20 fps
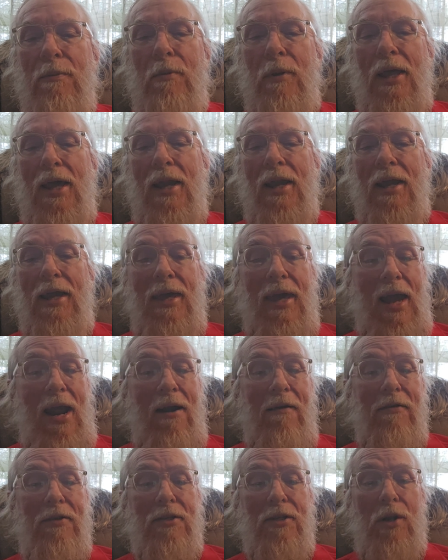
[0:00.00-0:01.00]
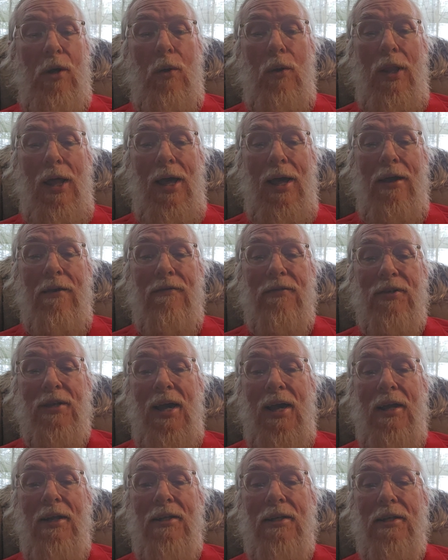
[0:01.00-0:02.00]
planet carries no life,
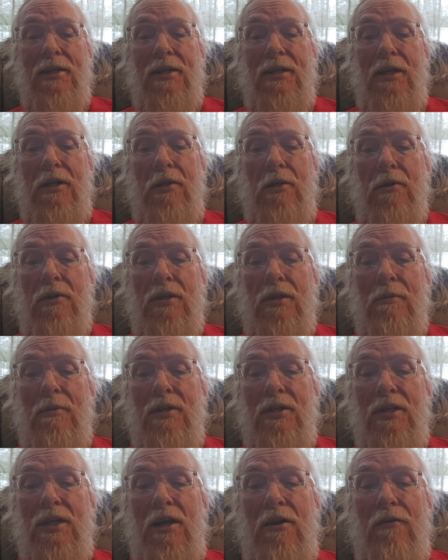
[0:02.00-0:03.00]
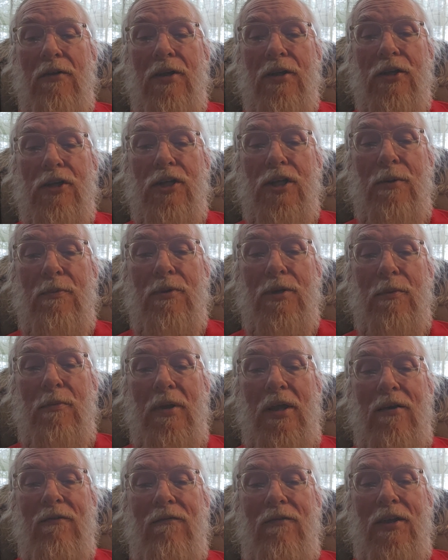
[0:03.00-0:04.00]
scientists deduce the mysterious ship to
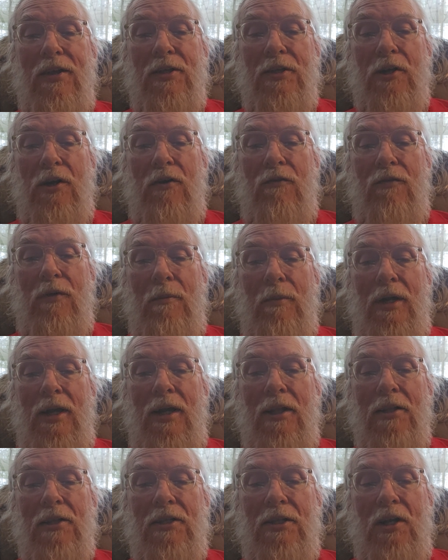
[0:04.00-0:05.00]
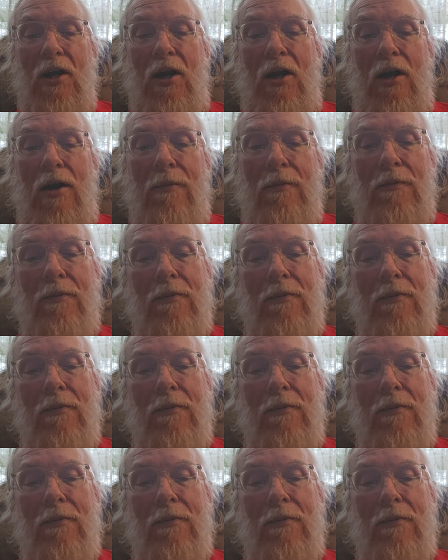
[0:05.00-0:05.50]
be a visitor from another star.